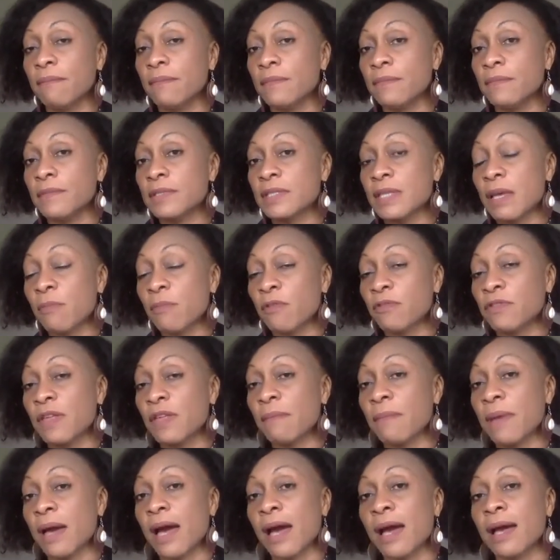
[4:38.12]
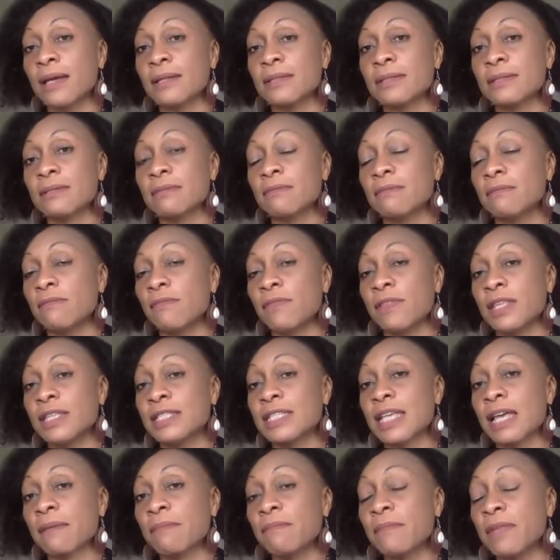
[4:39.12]
some of them are
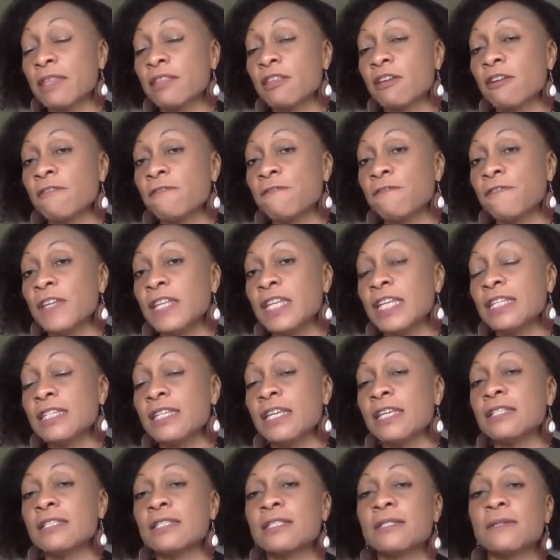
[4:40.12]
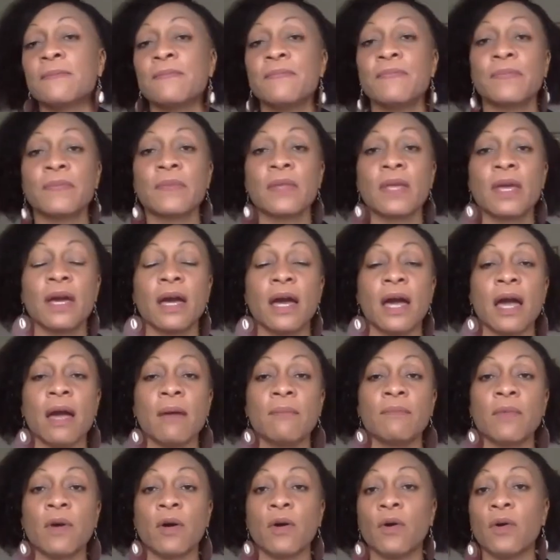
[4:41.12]
things like methylphenidate
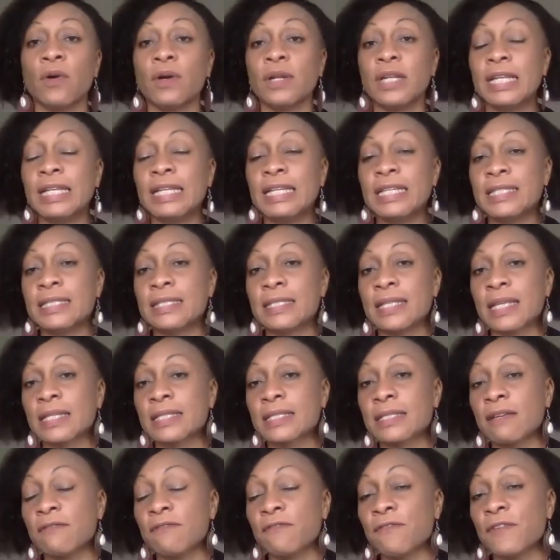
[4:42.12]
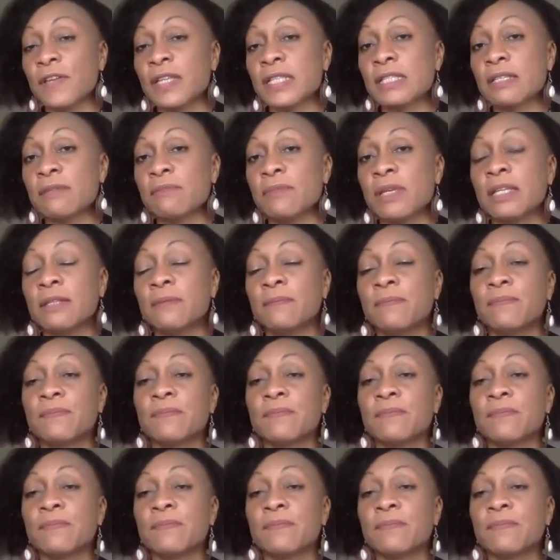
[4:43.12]
or lisdexamfetamine.